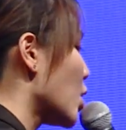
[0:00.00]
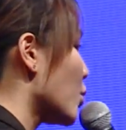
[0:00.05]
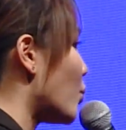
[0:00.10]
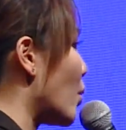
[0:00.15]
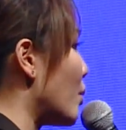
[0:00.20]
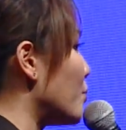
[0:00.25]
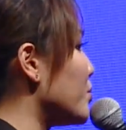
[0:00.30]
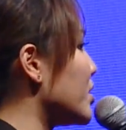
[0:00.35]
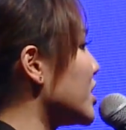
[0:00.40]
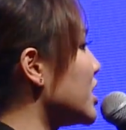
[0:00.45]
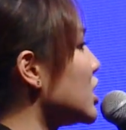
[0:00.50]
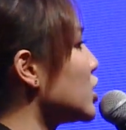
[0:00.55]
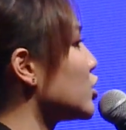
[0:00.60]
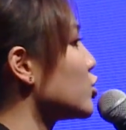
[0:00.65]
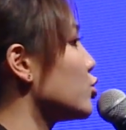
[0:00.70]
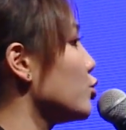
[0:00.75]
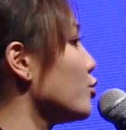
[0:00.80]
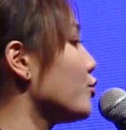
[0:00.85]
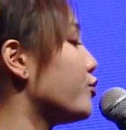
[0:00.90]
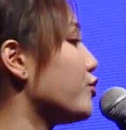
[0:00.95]
when we need
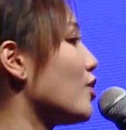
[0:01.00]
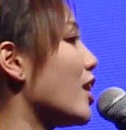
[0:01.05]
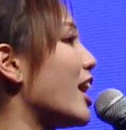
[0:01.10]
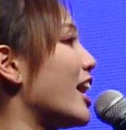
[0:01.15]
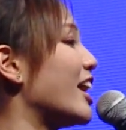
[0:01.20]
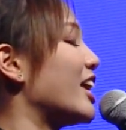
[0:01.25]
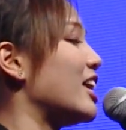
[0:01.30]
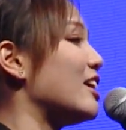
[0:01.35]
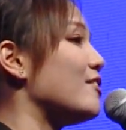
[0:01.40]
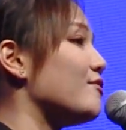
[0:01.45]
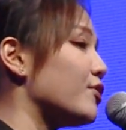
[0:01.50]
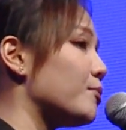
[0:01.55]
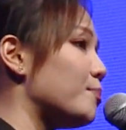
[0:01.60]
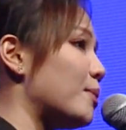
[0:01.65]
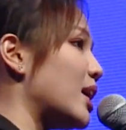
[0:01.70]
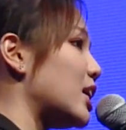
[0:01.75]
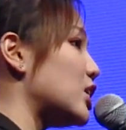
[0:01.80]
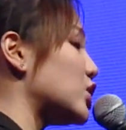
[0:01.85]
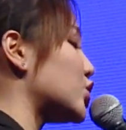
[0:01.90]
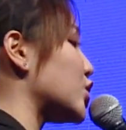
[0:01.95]
to find
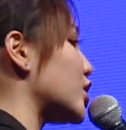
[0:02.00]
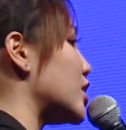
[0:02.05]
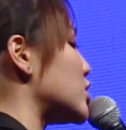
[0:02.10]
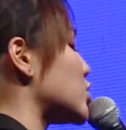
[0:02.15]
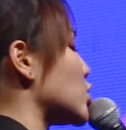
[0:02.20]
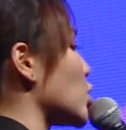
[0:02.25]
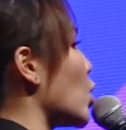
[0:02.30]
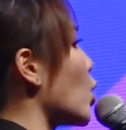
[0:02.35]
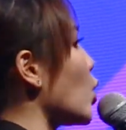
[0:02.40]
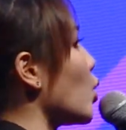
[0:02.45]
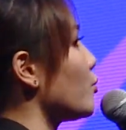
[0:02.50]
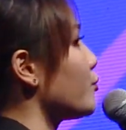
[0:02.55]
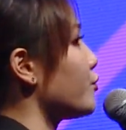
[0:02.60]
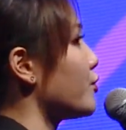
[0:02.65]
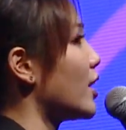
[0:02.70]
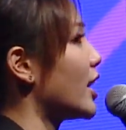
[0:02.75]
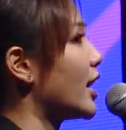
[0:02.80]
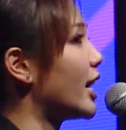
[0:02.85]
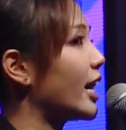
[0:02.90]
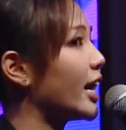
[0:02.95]
information or
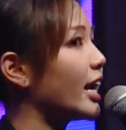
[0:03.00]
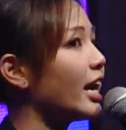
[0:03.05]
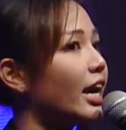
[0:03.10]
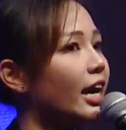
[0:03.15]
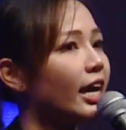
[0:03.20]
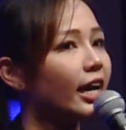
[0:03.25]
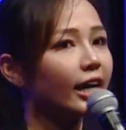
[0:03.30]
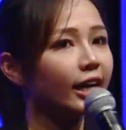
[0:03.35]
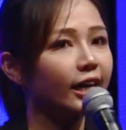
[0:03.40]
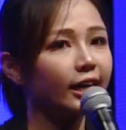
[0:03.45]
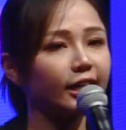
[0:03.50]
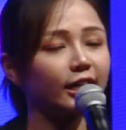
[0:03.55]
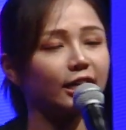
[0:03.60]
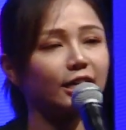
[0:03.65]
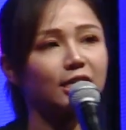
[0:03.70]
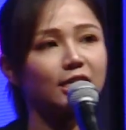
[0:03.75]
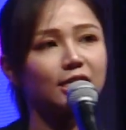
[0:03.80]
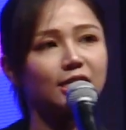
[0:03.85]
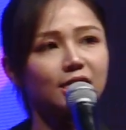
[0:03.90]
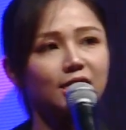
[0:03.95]
find
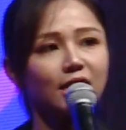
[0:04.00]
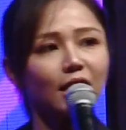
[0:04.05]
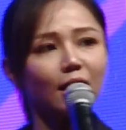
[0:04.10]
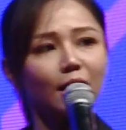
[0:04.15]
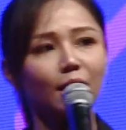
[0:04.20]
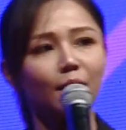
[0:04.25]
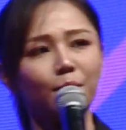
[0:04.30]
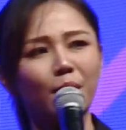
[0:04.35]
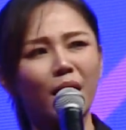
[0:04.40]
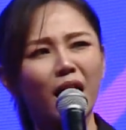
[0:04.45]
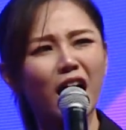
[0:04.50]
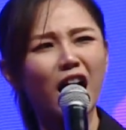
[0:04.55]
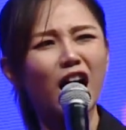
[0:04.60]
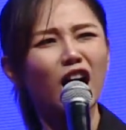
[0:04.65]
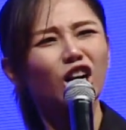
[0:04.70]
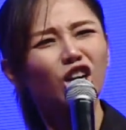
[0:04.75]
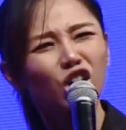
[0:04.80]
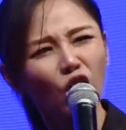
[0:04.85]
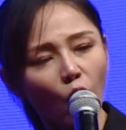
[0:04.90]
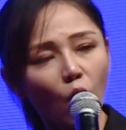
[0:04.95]
some
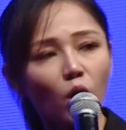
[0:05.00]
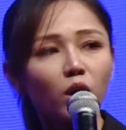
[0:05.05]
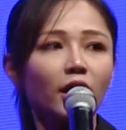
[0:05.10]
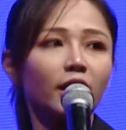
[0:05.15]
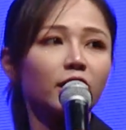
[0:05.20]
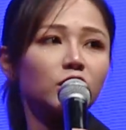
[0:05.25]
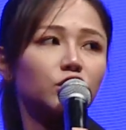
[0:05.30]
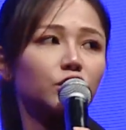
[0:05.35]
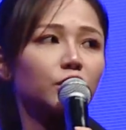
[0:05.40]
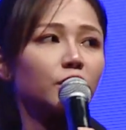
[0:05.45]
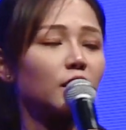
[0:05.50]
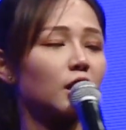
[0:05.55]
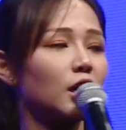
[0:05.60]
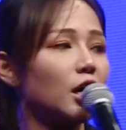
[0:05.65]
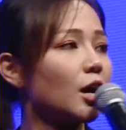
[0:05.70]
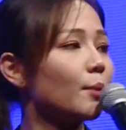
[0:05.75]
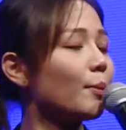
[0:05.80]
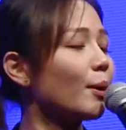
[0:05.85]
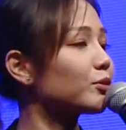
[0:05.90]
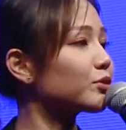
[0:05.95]
knowledge
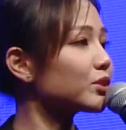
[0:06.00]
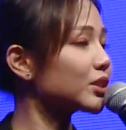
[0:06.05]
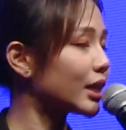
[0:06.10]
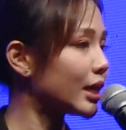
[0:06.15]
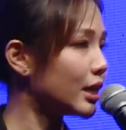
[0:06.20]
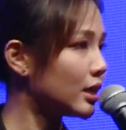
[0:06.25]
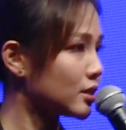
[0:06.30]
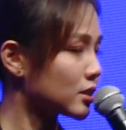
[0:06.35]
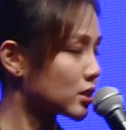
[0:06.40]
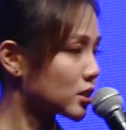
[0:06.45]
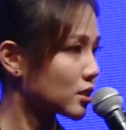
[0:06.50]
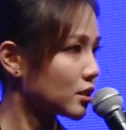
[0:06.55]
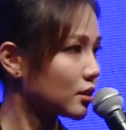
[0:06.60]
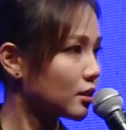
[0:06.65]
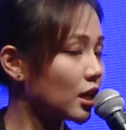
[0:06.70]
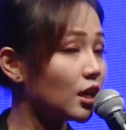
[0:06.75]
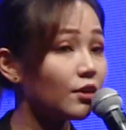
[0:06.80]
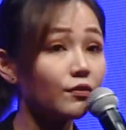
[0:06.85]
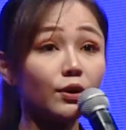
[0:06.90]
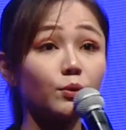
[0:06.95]
about things,
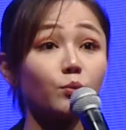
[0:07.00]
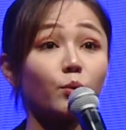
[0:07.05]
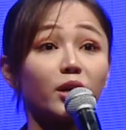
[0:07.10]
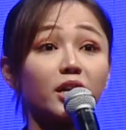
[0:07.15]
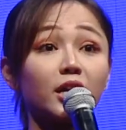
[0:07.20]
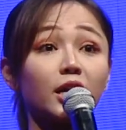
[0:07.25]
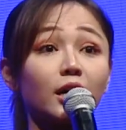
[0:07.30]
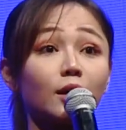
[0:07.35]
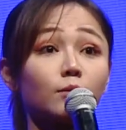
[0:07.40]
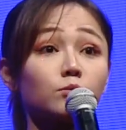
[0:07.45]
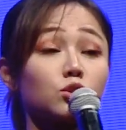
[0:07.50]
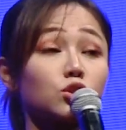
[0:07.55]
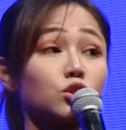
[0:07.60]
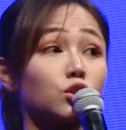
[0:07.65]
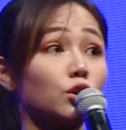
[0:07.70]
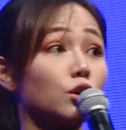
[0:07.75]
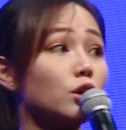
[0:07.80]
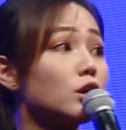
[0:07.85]
even when it comes to